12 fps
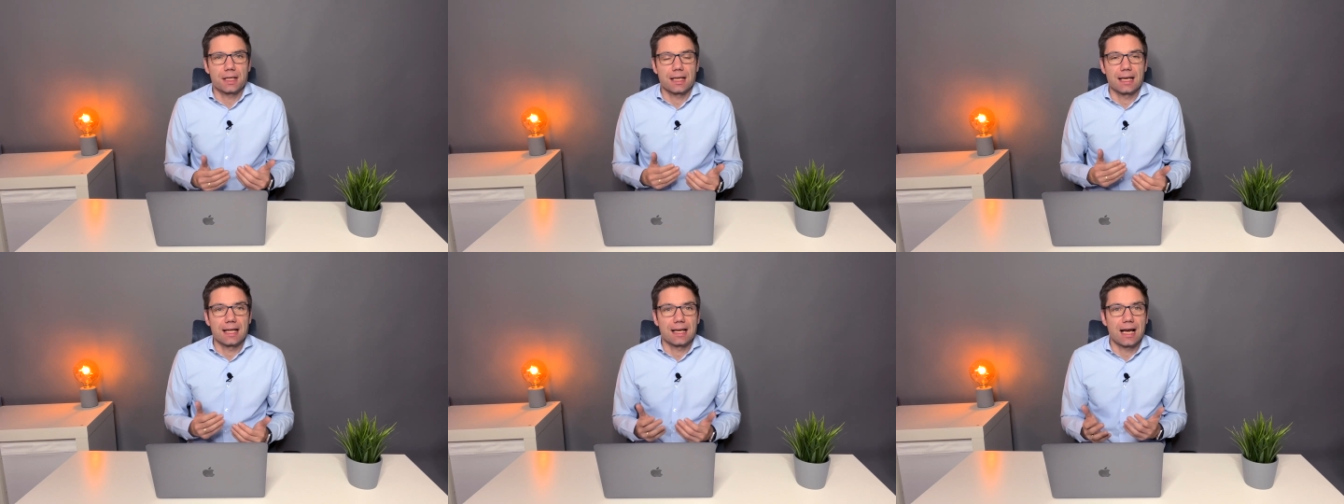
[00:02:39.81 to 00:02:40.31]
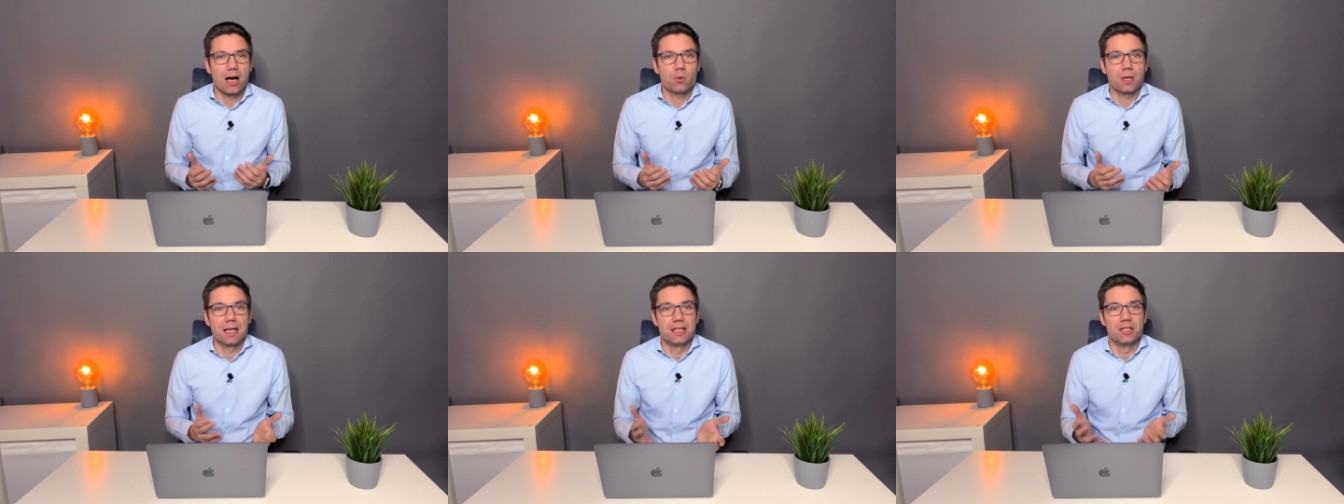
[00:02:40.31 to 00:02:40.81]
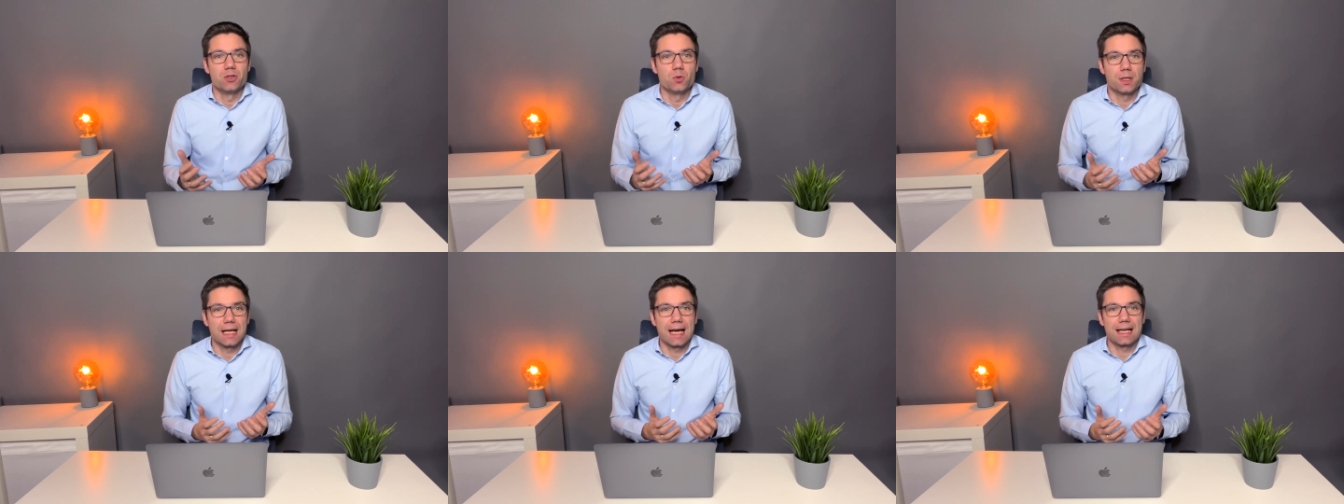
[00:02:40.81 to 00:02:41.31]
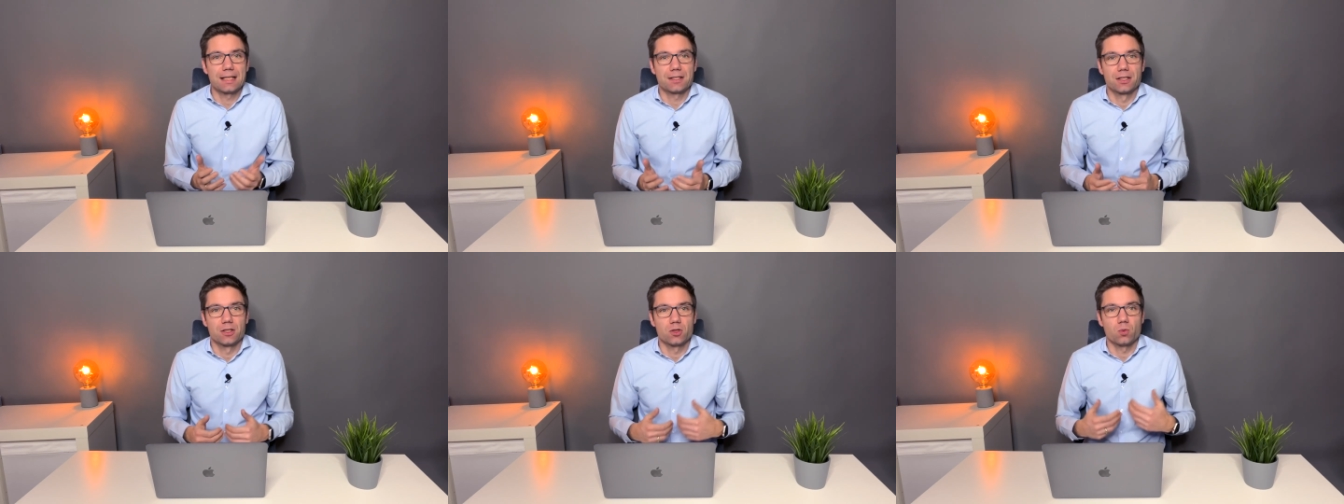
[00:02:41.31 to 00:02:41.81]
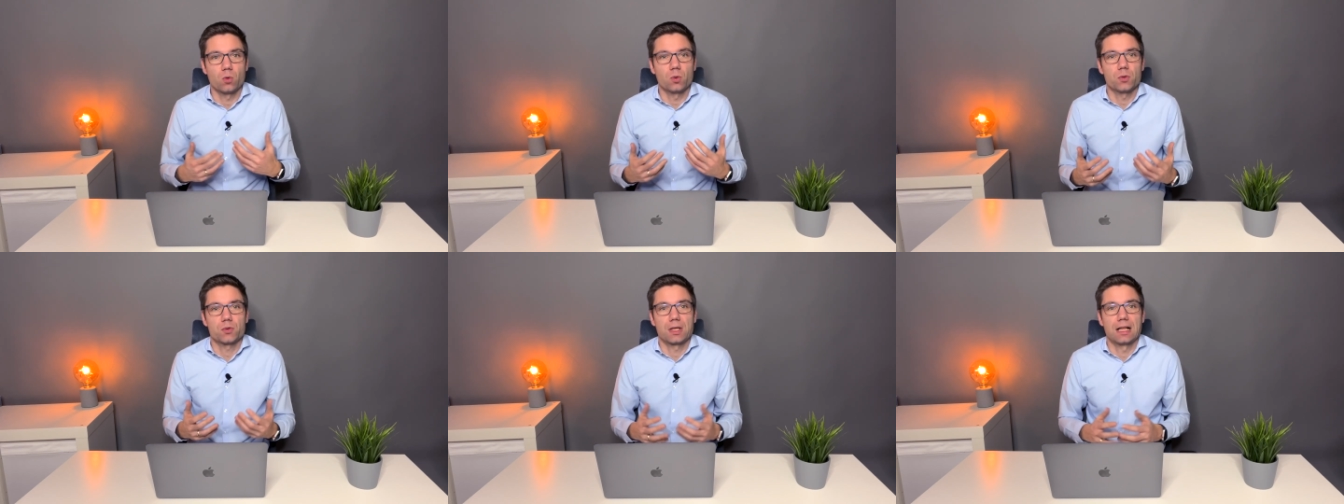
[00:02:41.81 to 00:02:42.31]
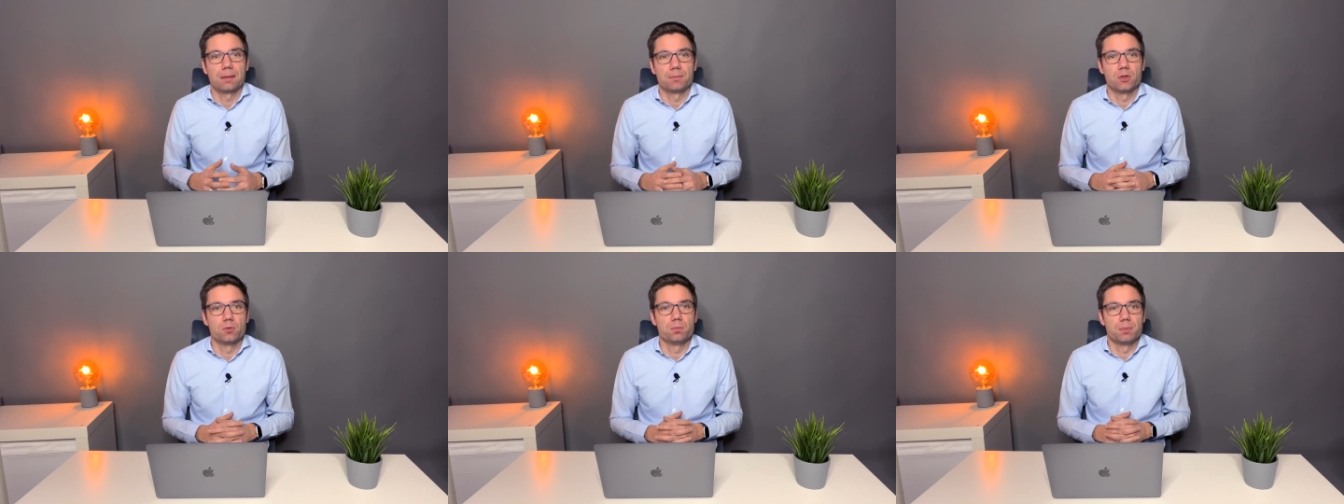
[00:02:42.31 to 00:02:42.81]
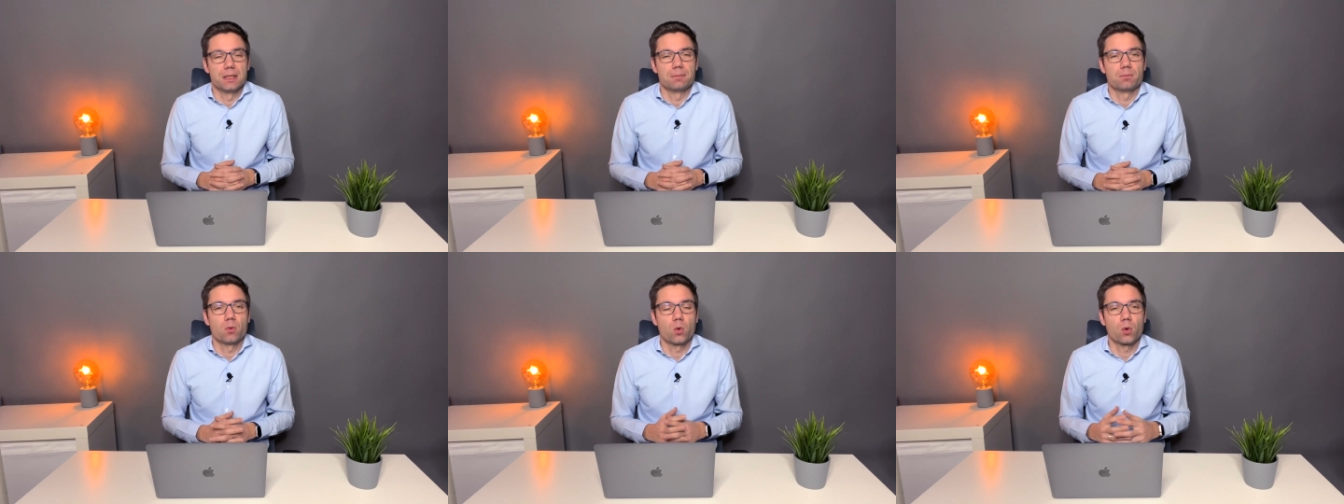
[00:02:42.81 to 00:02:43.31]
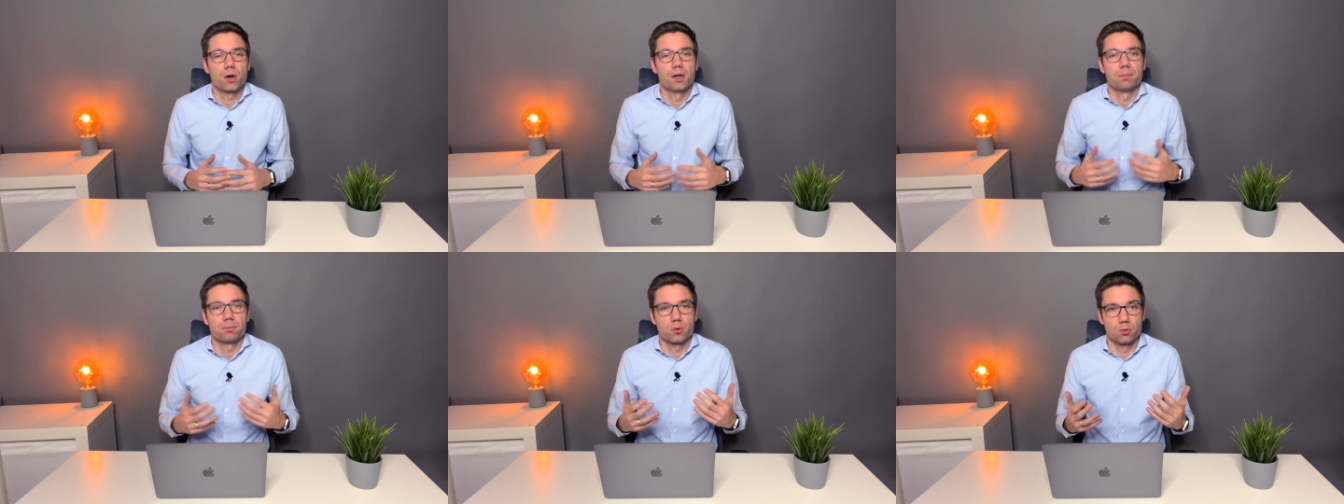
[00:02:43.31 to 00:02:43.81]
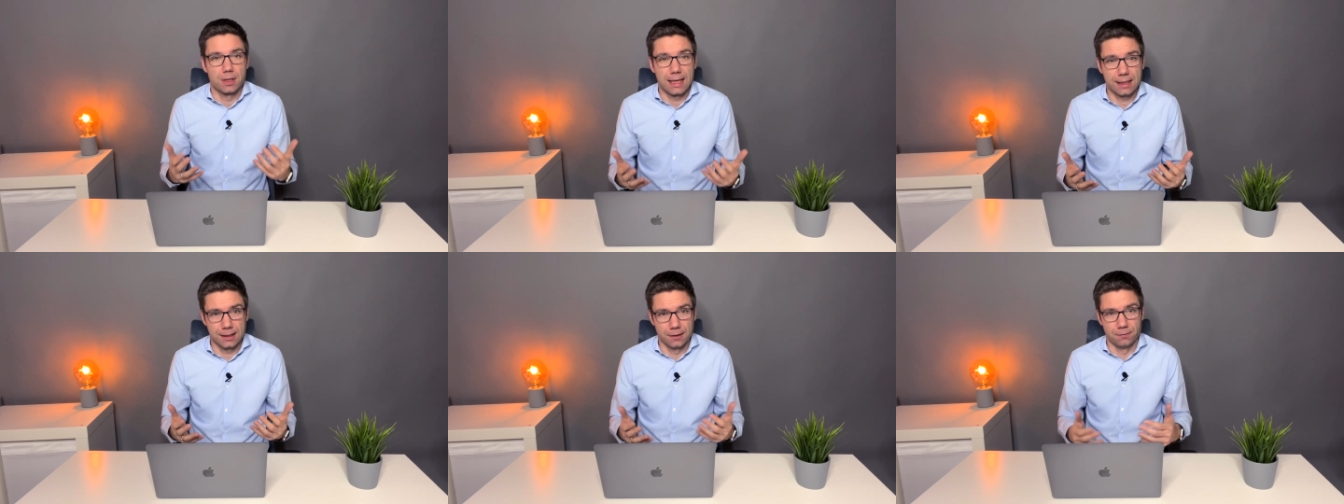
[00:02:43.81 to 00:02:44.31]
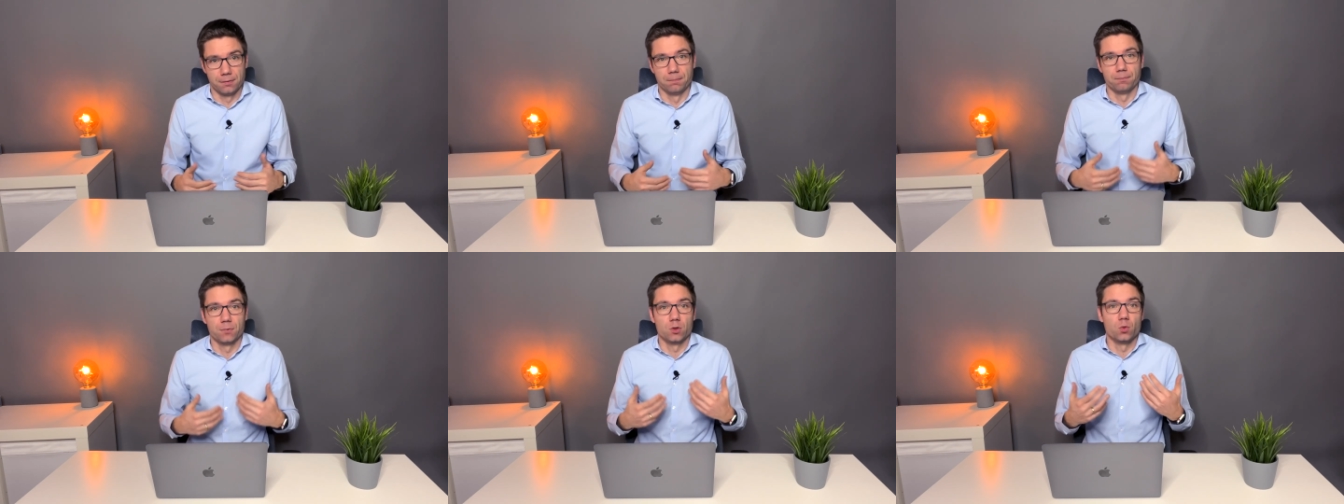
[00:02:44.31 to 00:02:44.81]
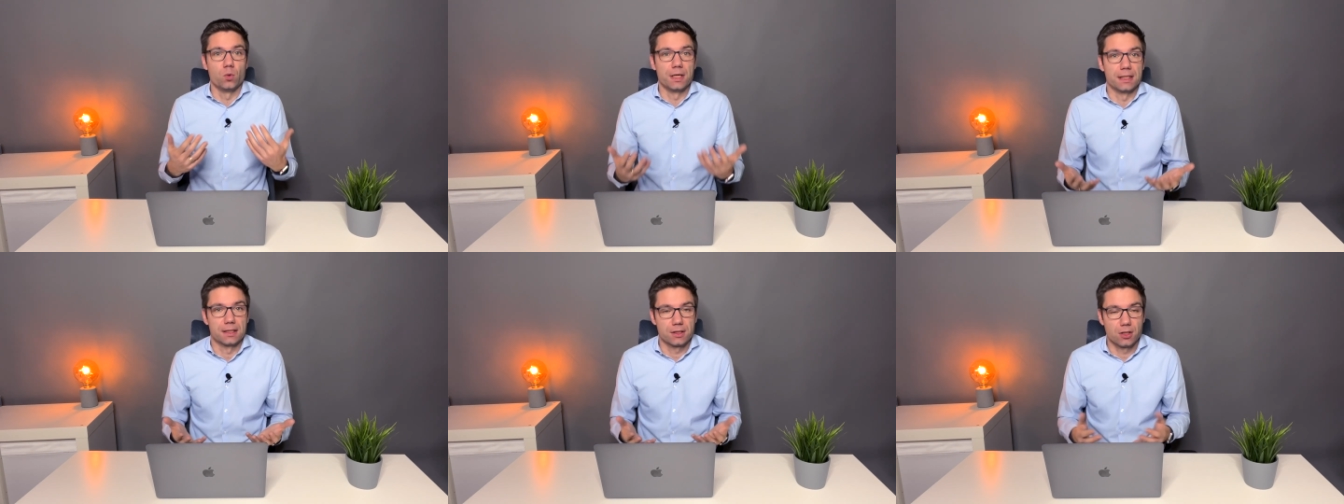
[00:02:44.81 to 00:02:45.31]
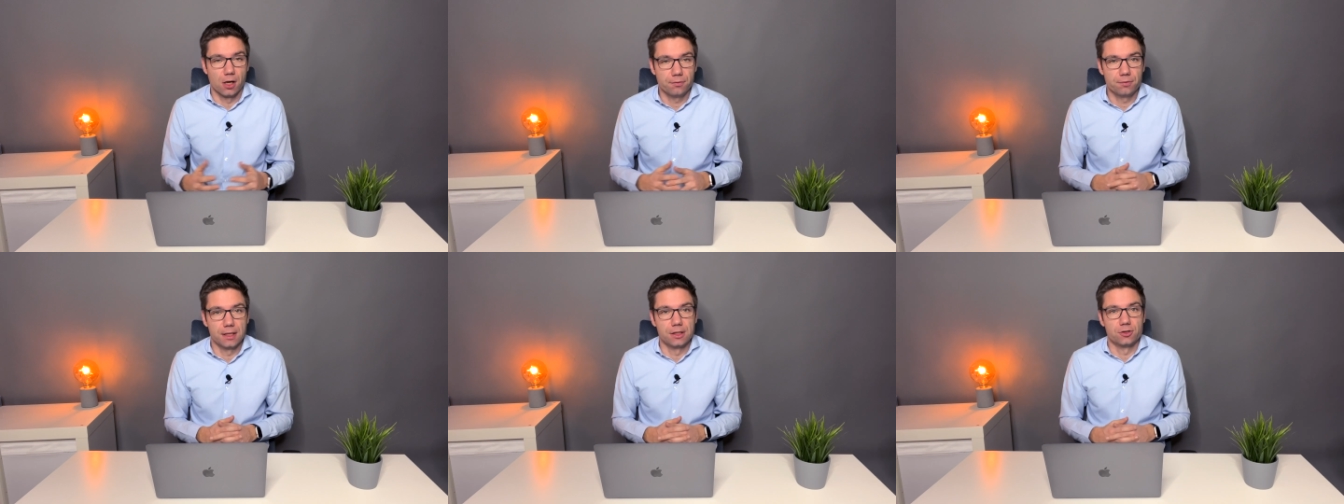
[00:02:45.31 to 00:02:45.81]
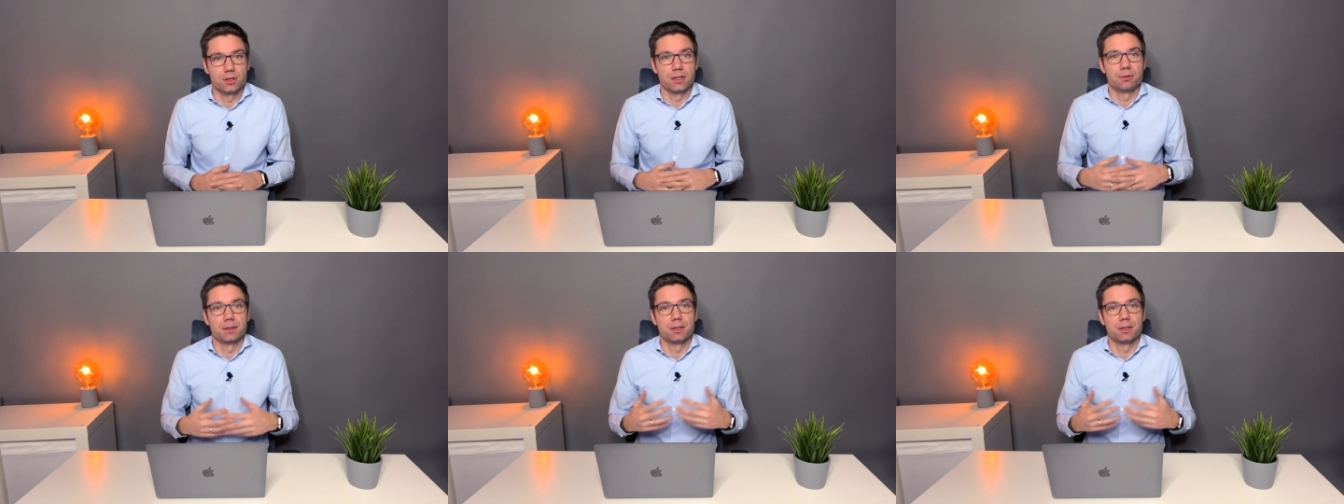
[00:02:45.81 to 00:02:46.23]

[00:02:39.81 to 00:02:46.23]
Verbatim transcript: and how can you get it to also help you be more productive doing software engineering,